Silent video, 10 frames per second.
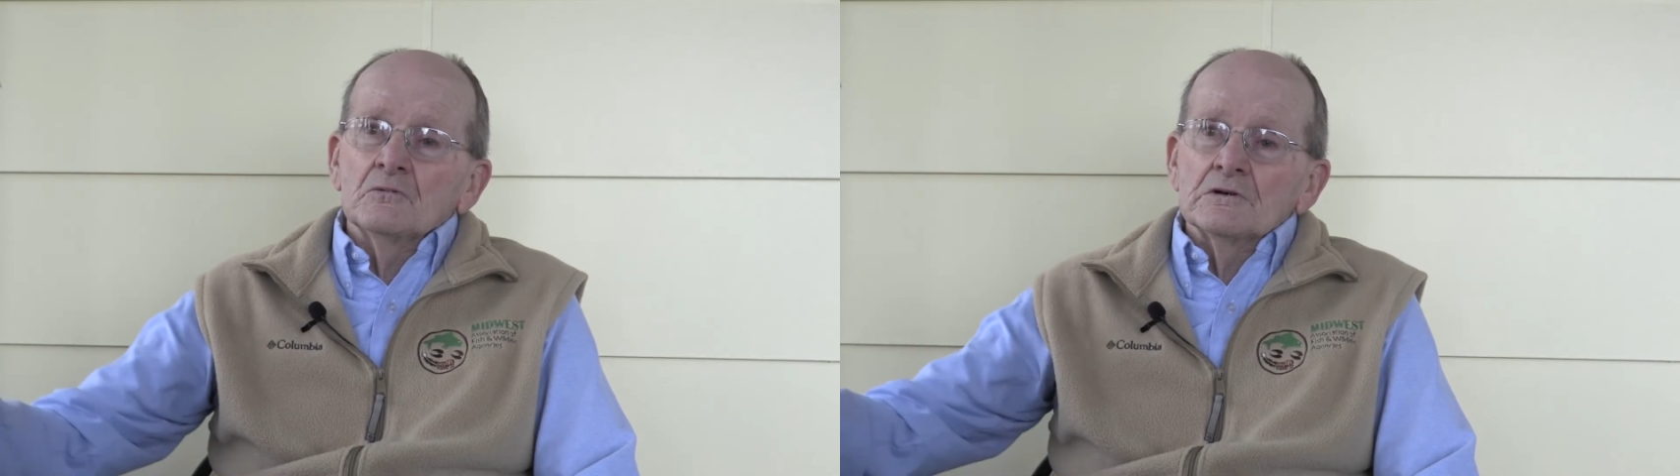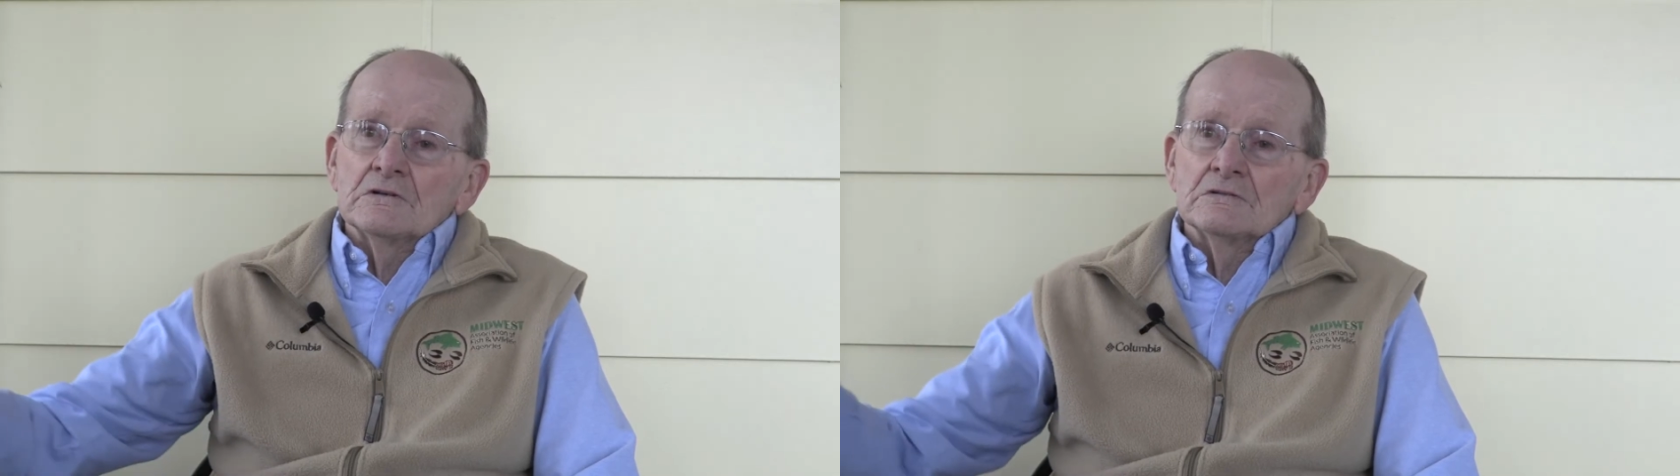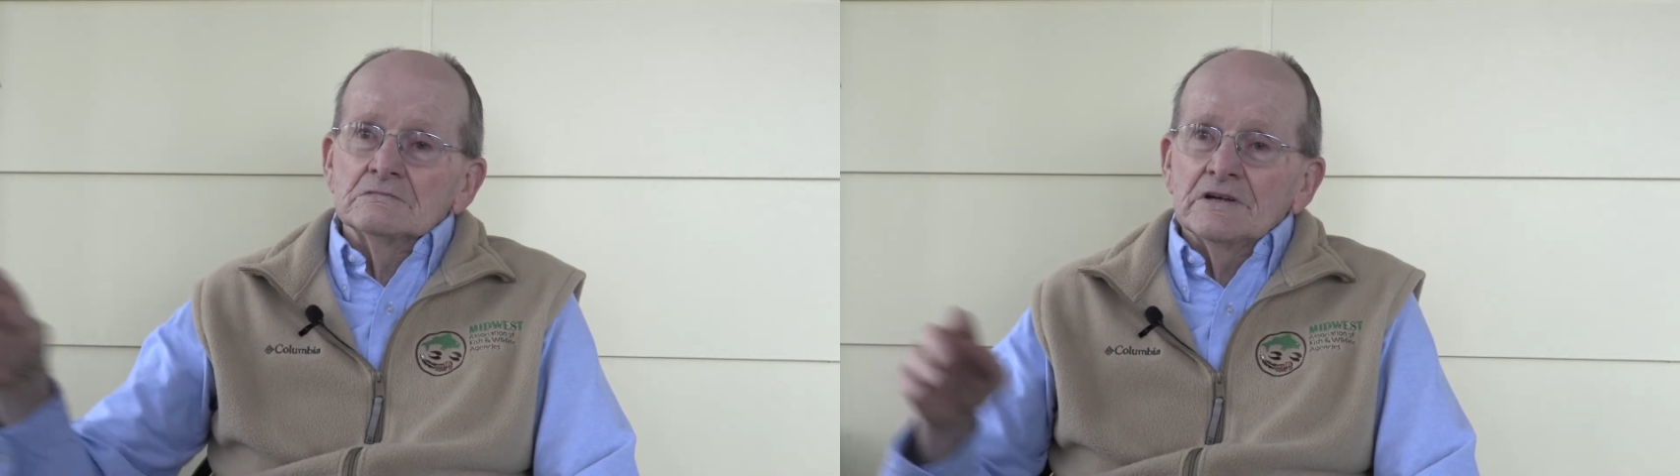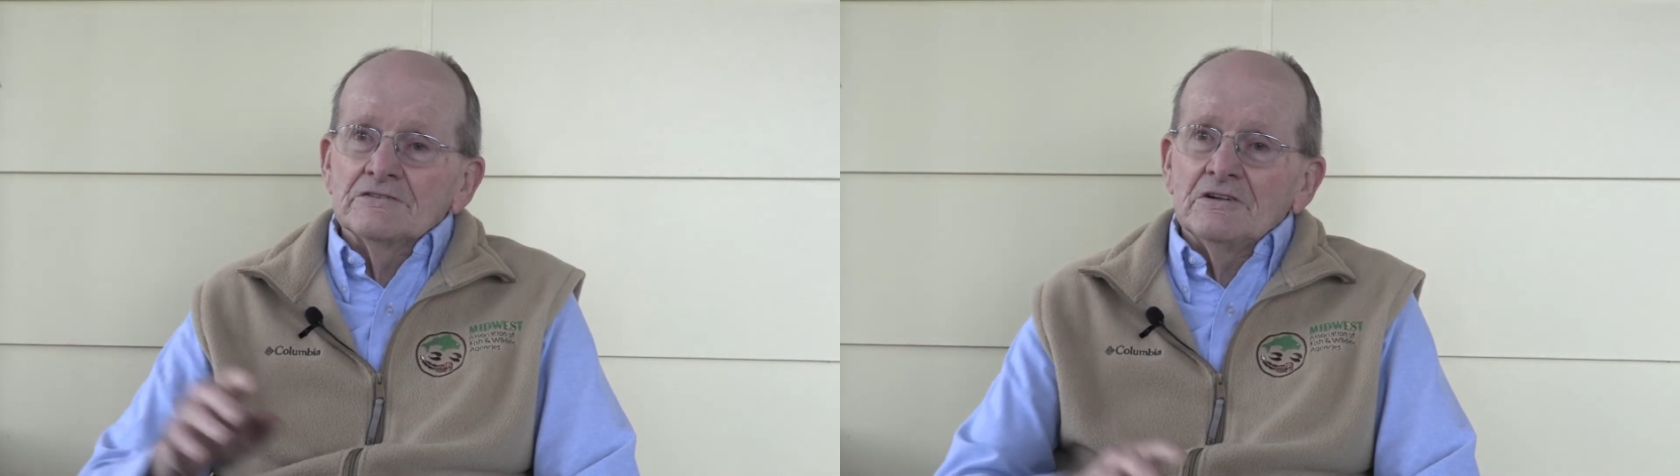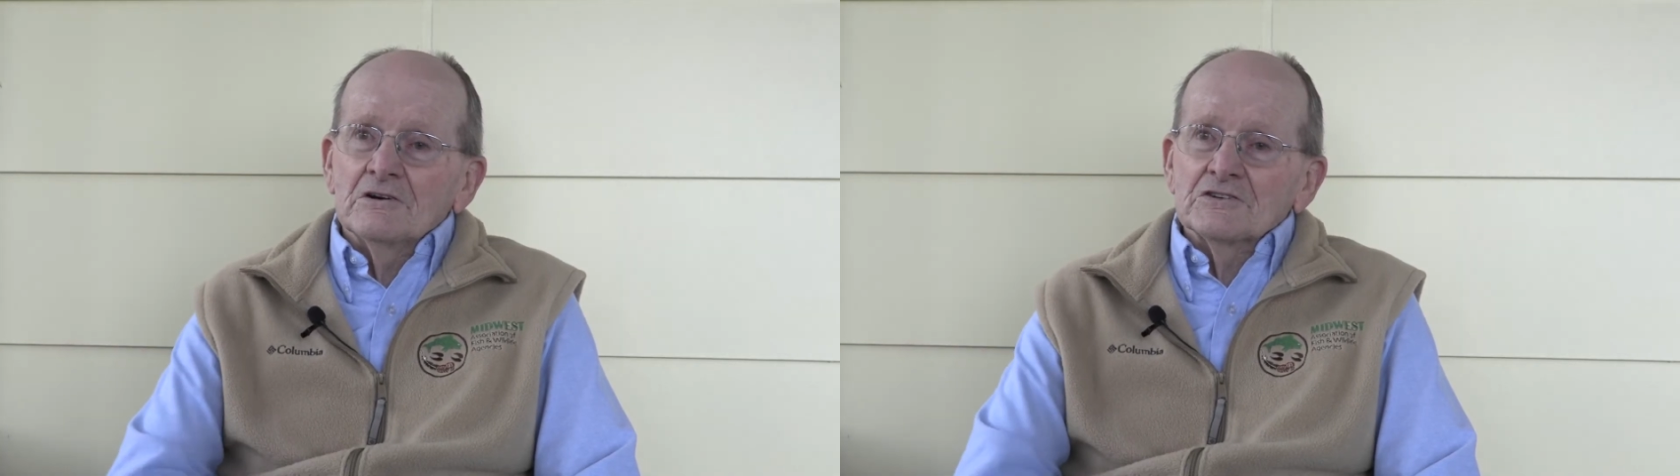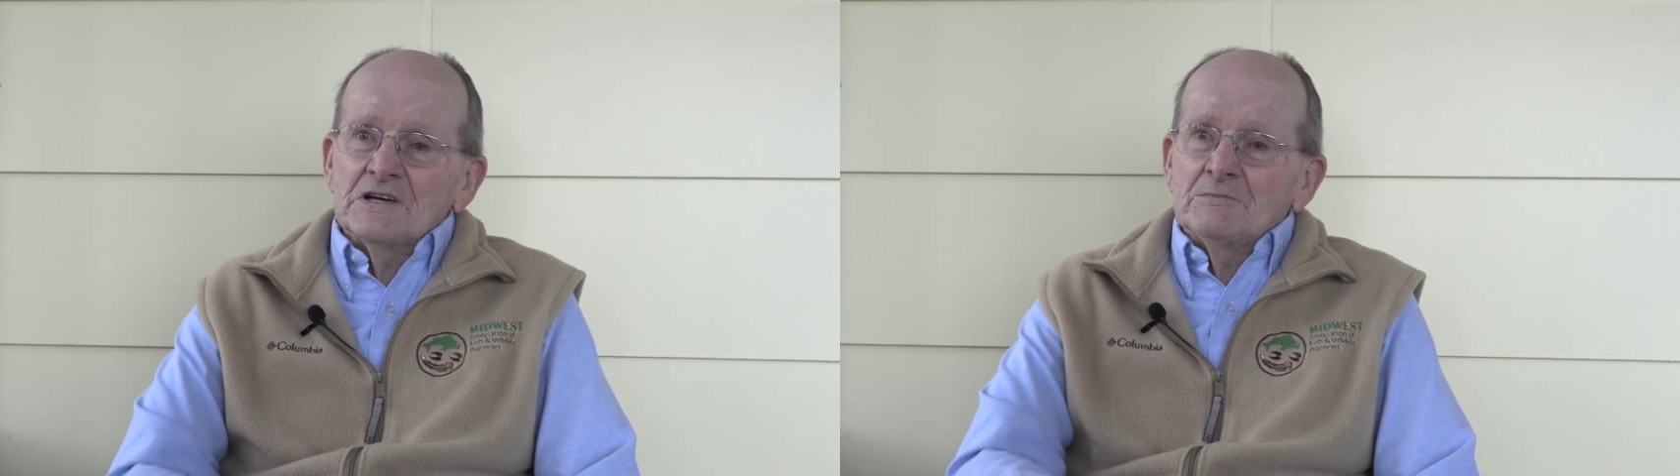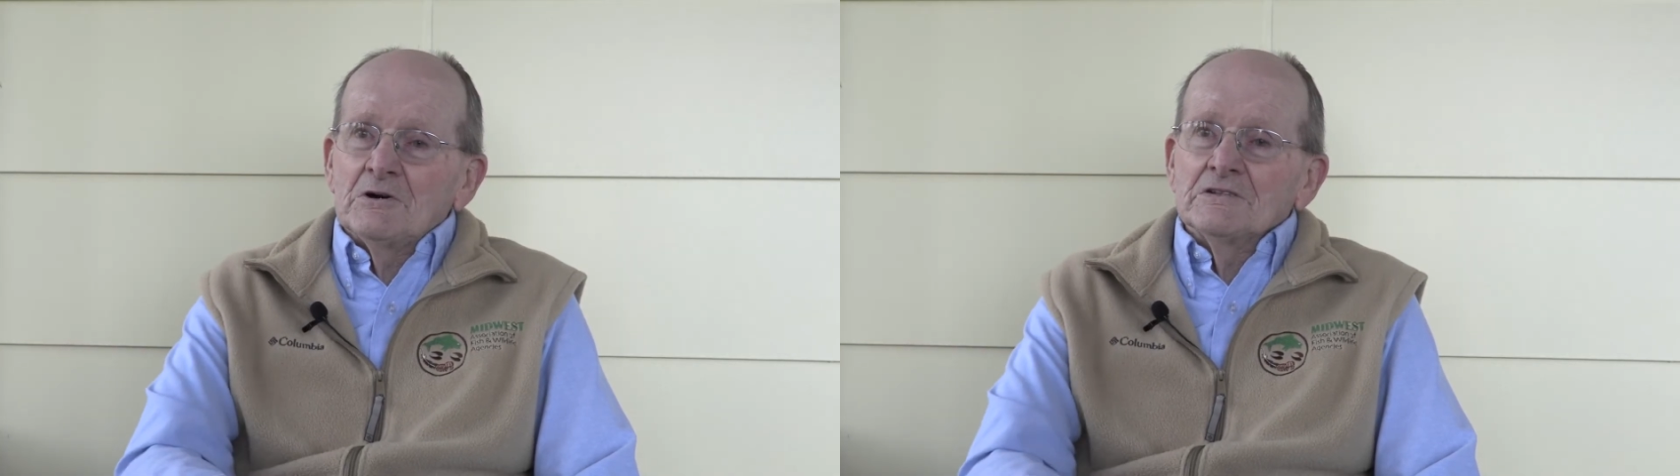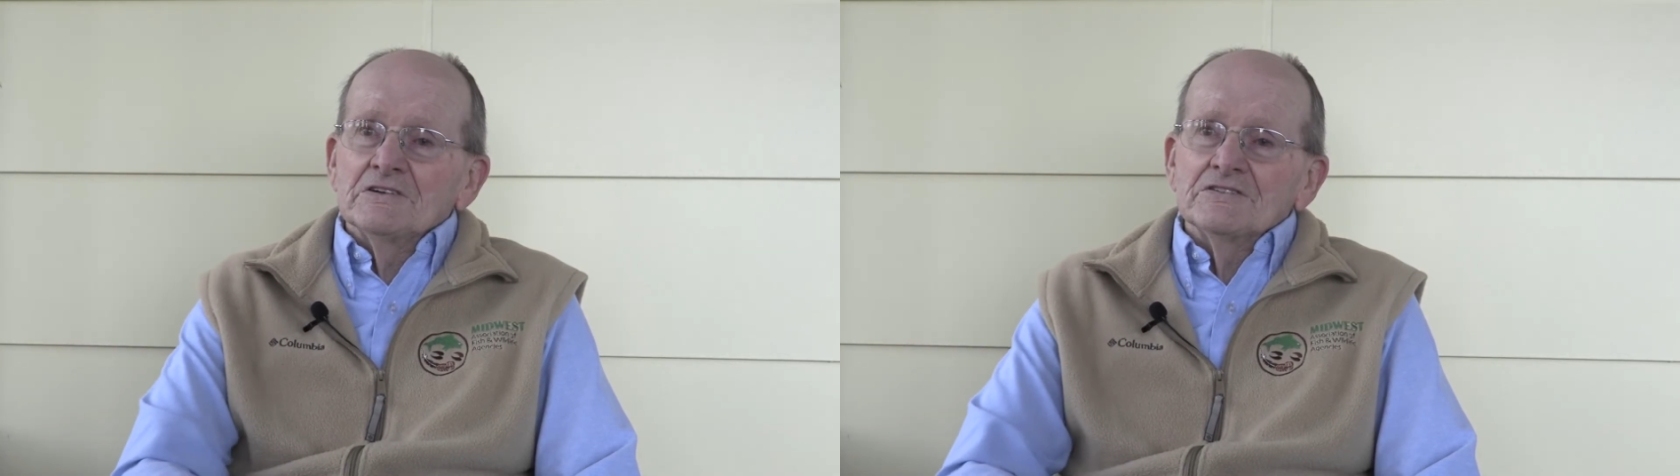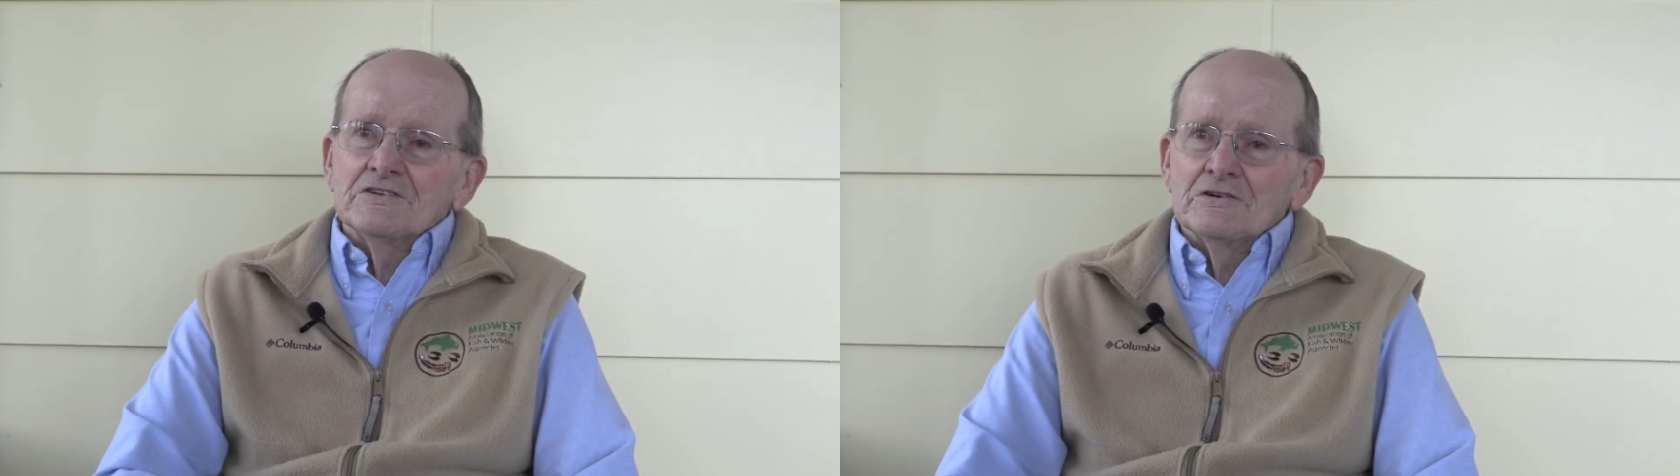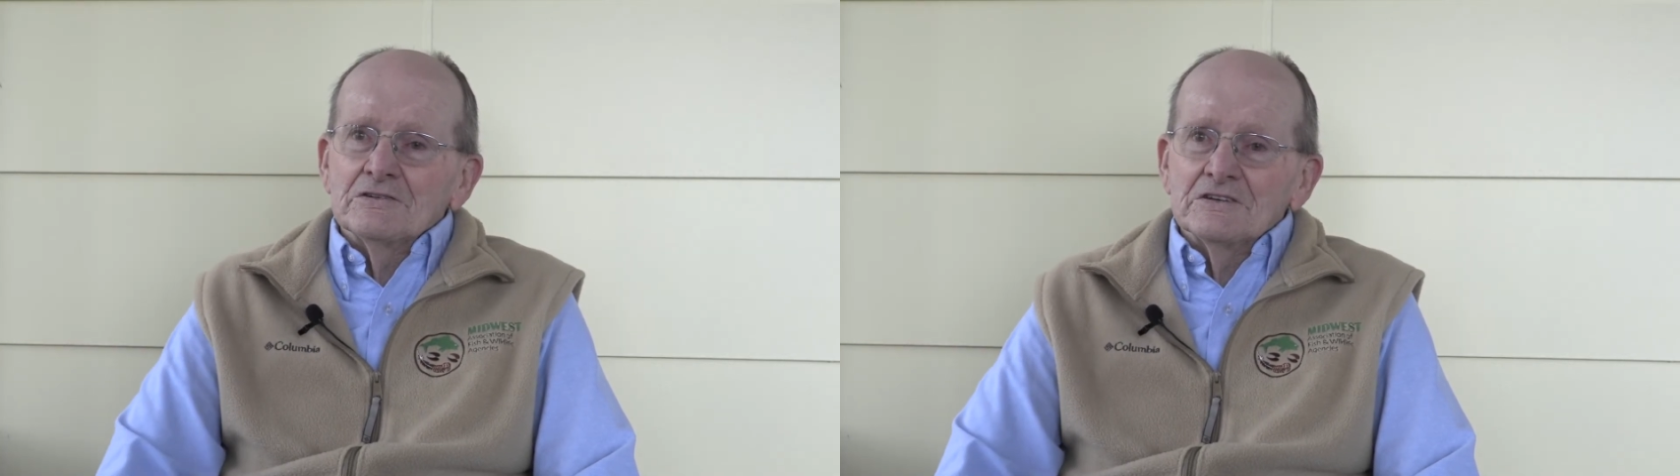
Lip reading: will as long as I'm on this earth.